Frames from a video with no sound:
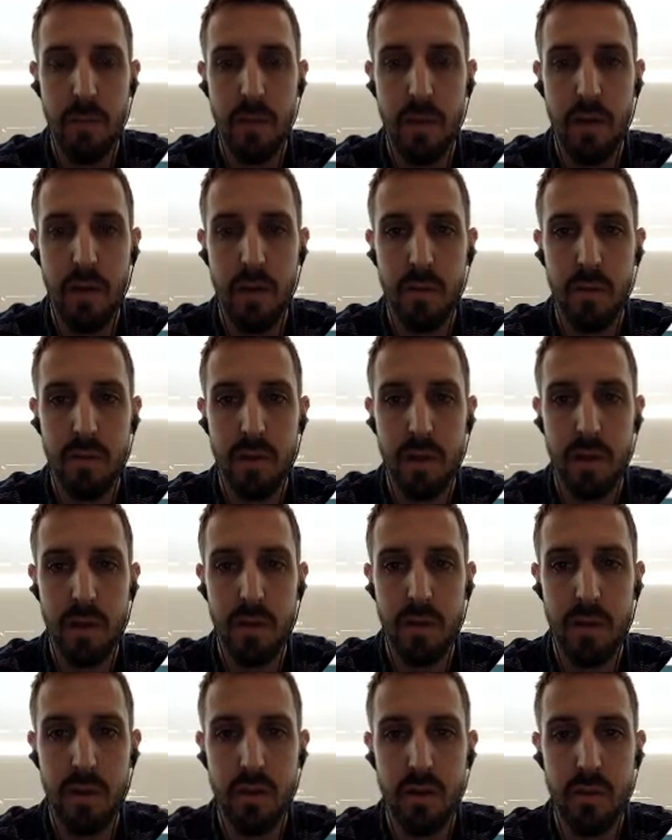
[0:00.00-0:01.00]

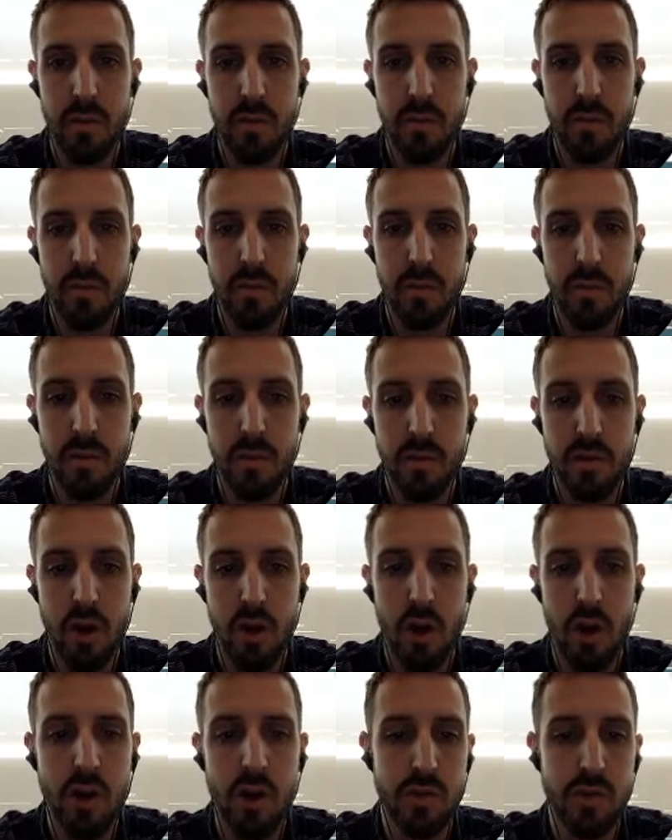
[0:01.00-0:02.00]
The most
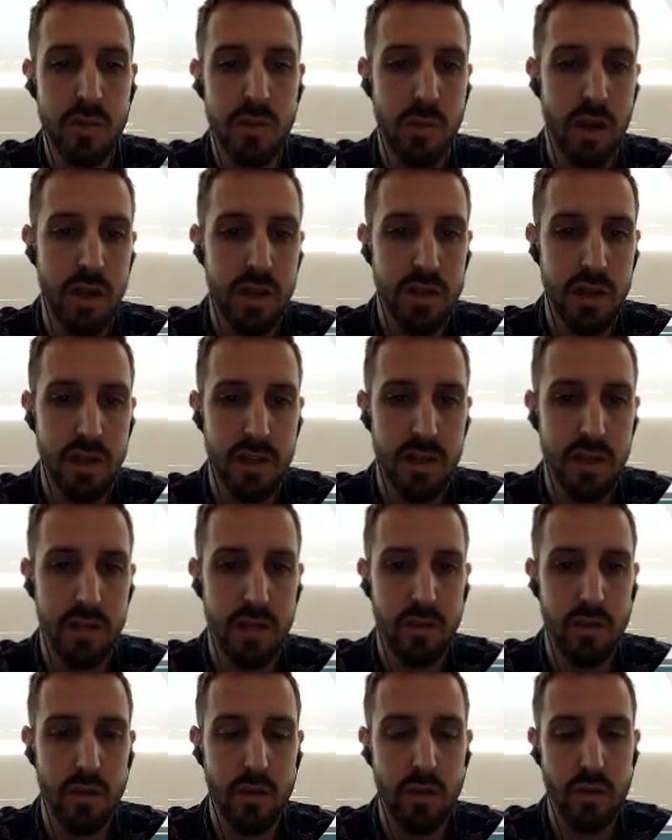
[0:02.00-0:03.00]
arduous process
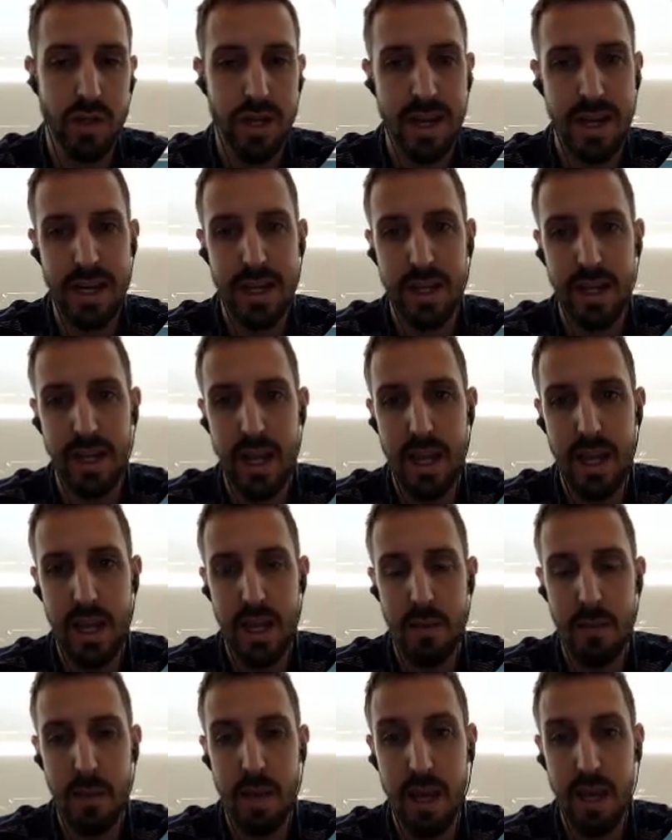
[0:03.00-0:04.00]
of creating
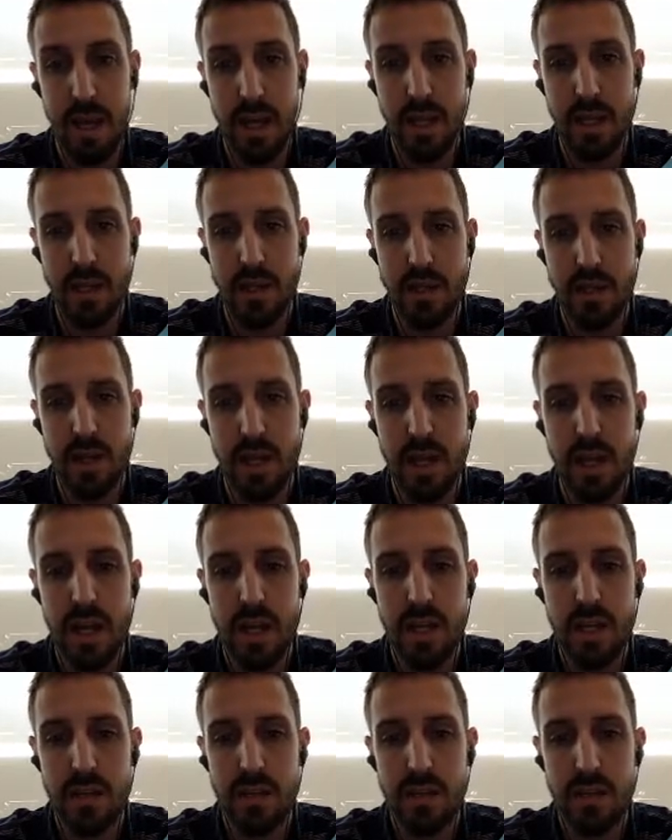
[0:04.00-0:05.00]
a page
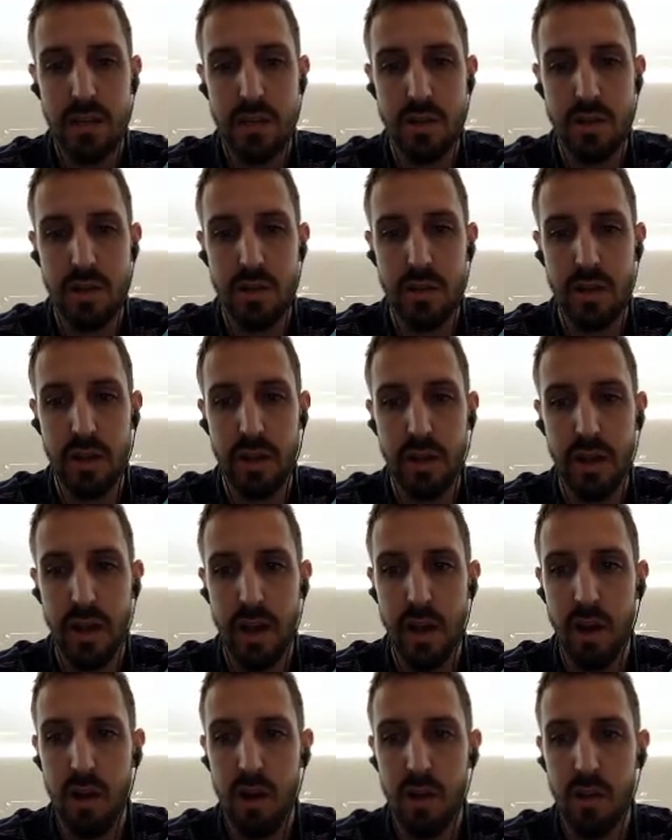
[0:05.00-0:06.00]
is ensuring
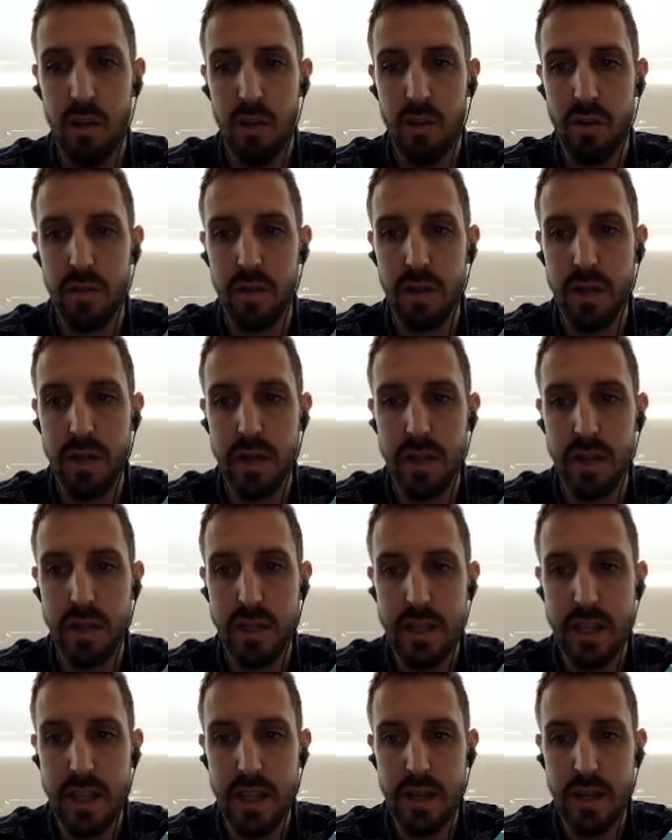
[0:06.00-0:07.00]
that all of the
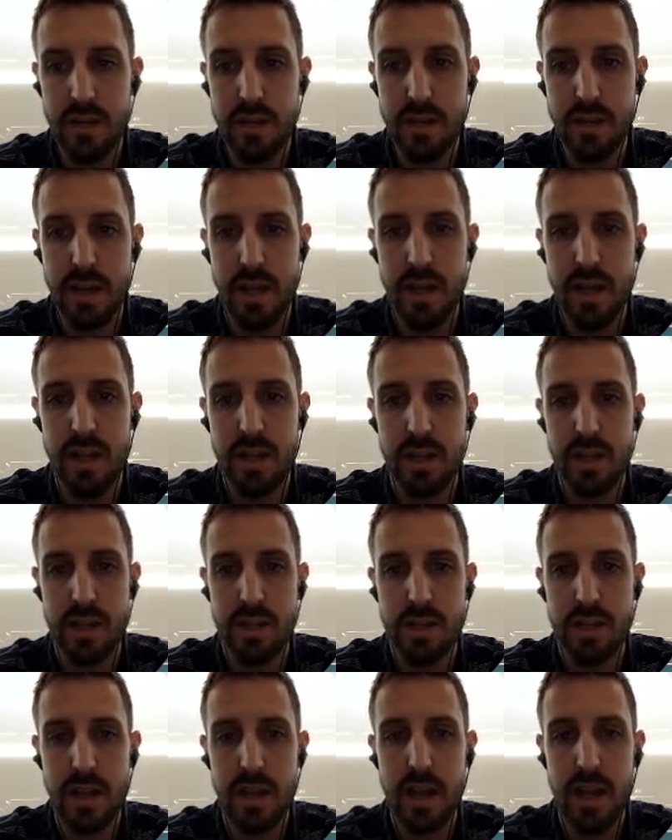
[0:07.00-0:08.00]
container
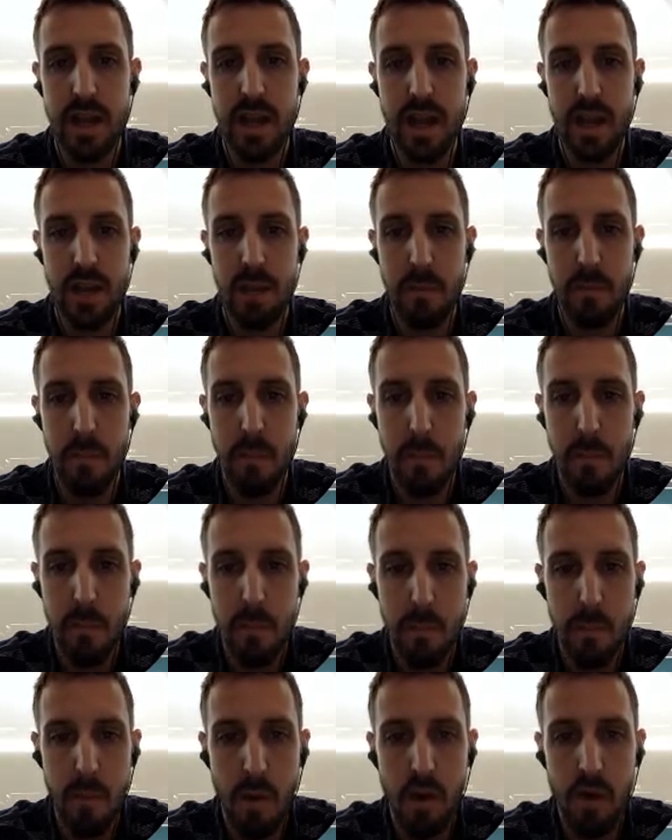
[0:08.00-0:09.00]
settings and
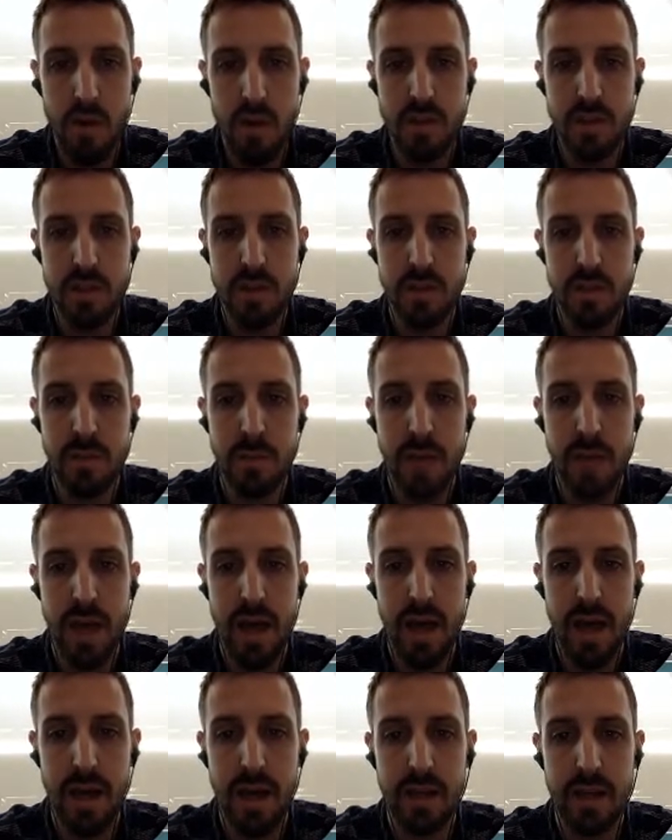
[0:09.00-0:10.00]
margins and
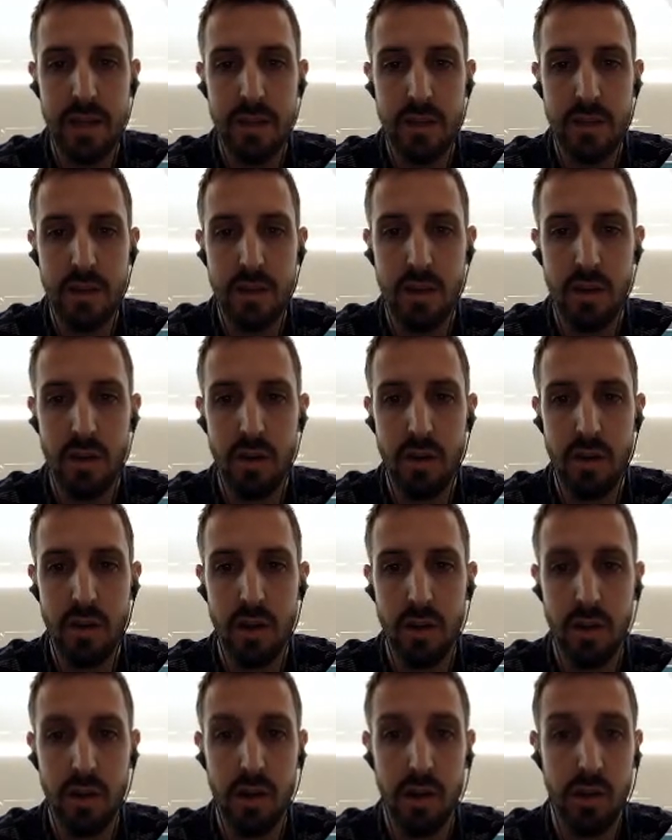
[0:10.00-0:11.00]
paddings
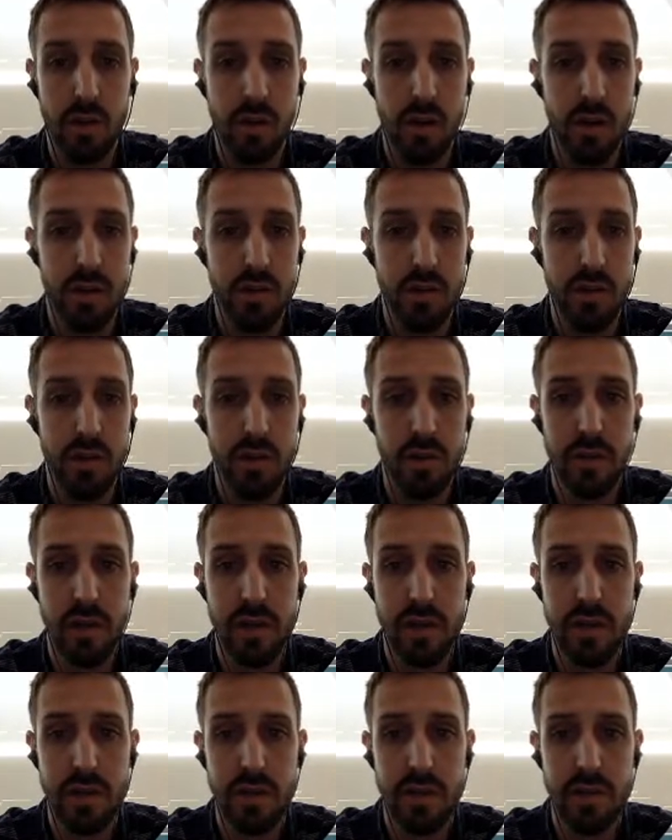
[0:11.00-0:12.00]
are good across all
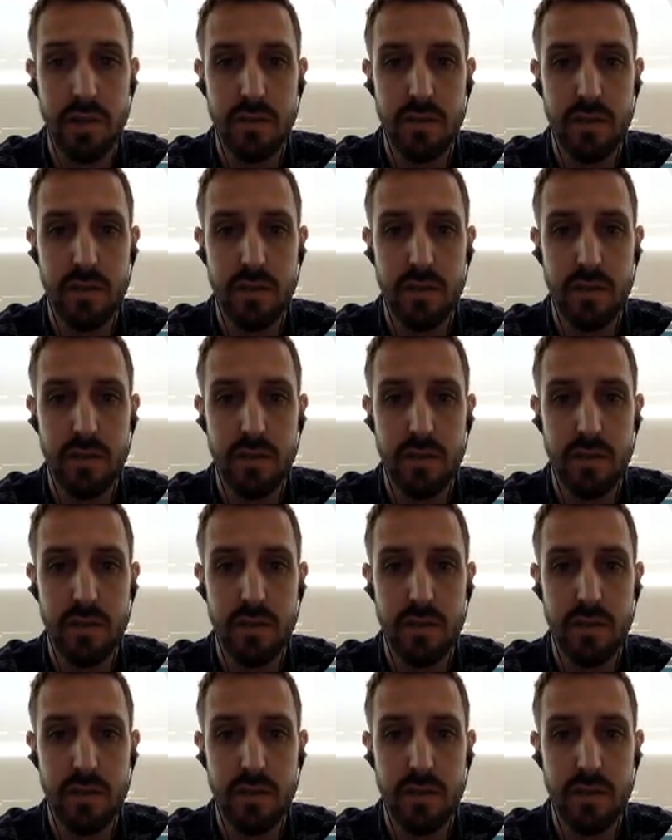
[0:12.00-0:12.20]
devices.